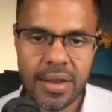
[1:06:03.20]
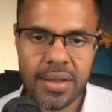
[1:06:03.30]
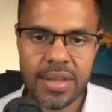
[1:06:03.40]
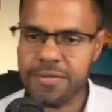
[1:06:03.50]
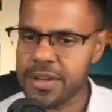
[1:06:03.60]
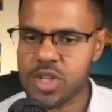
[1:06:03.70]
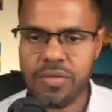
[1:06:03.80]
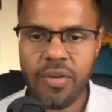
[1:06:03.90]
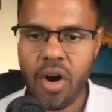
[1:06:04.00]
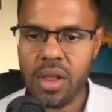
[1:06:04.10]
that, first
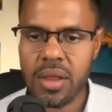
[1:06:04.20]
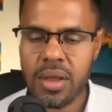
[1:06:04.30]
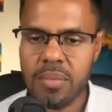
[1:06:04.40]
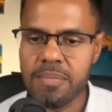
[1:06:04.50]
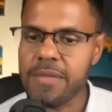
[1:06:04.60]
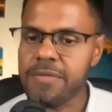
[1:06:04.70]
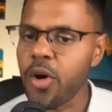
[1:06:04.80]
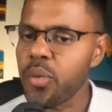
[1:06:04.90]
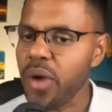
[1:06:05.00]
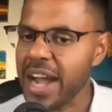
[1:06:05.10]
of all,
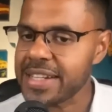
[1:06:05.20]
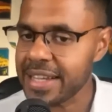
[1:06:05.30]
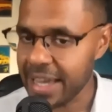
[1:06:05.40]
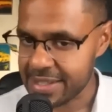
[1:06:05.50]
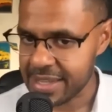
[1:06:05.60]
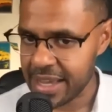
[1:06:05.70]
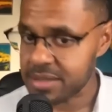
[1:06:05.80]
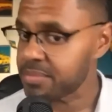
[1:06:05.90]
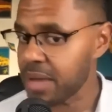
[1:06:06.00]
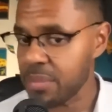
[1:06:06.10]
before writing
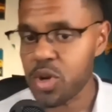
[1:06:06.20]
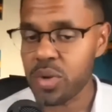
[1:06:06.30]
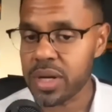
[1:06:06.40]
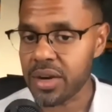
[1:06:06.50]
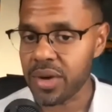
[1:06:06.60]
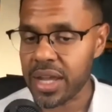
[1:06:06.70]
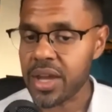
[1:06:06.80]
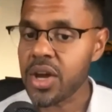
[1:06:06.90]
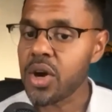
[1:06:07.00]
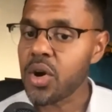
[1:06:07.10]
essays, maybe you would agree,
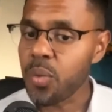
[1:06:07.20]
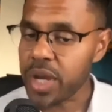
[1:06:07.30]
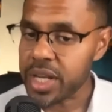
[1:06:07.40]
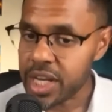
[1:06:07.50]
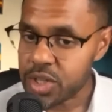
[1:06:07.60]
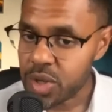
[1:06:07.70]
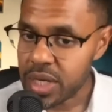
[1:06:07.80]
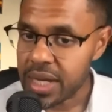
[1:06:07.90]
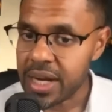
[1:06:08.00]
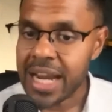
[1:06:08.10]
we need to
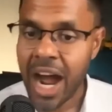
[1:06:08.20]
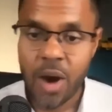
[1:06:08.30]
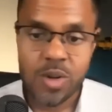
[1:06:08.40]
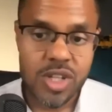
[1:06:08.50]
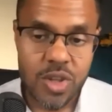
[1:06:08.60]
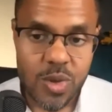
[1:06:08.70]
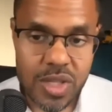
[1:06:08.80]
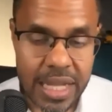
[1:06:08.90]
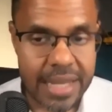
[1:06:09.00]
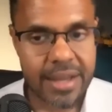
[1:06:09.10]
learn how to use
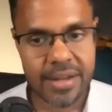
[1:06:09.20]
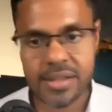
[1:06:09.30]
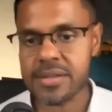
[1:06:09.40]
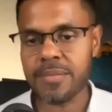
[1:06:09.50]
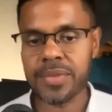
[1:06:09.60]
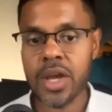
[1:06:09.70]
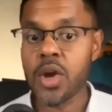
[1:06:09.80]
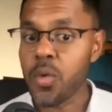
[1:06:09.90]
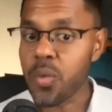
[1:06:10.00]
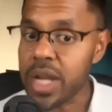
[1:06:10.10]
linkers.
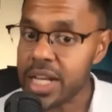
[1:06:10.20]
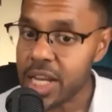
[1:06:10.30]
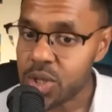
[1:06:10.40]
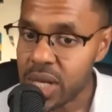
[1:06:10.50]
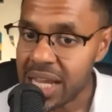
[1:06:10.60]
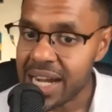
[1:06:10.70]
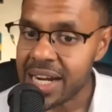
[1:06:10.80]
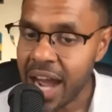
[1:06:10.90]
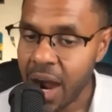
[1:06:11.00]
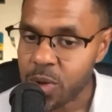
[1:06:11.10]
We need to learn
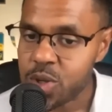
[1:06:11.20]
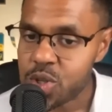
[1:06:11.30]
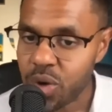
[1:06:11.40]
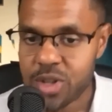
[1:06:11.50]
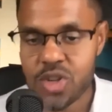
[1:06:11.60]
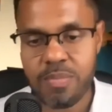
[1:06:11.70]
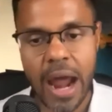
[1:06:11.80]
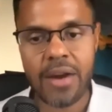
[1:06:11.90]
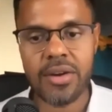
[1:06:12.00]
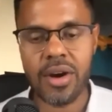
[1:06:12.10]
how to structure
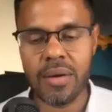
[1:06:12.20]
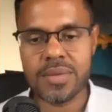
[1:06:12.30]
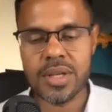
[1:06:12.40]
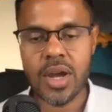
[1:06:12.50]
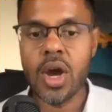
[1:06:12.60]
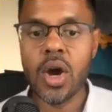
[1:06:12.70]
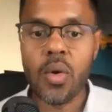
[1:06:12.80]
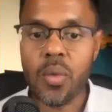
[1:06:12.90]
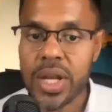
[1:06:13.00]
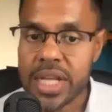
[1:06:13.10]
paragraphs.
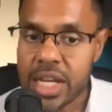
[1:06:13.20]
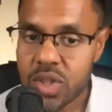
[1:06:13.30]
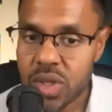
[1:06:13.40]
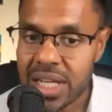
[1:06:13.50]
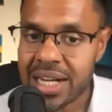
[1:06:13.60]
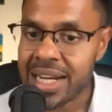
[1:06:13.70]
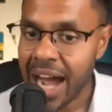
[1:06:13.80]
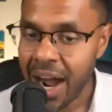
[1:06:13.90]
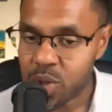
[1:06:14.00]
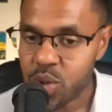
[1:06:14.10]
We need to learn
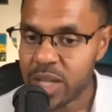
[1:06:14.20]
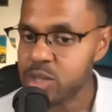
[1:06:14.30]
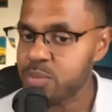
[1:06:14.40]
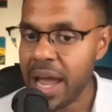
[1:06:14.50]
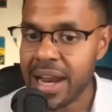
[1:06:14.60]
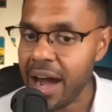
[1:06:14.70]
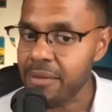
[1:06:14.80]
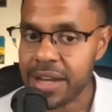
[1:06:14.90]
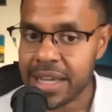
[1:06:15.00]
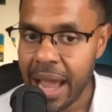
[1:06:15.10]
how to expand our
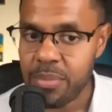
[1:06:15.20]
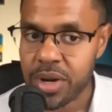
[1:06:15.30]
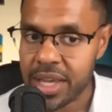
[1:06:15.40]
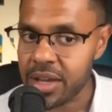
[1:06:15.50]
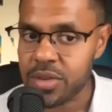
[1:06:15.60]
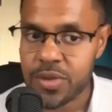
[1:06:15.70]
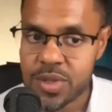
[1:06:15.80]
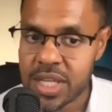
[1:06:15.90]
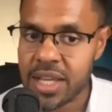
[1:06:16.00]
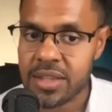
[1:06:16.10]
vocabulary. Here, if you
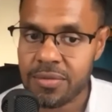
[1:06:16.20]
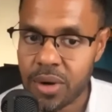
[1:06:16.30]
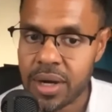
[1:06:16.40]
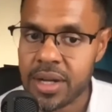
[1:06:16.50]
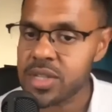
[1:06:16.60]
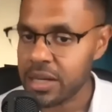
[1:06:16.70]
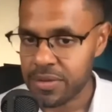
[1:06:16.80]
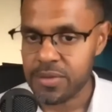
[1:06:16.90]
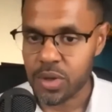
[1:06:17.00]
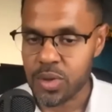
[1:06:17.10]
see the words that
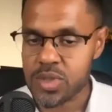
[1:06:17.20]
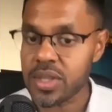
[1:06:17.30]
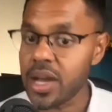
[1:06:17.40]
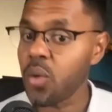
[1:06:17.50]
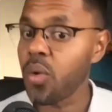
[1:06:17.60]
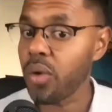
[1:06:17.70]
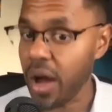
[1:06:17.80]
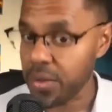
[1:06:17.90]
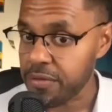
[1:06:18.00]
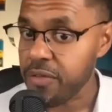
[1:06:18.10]
we've used, they're
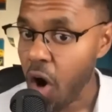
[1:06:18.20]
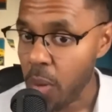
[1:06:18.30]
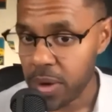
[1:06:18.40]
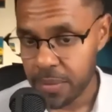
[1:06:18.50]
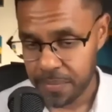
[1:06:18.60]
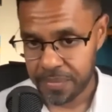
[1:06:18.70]
rather formal,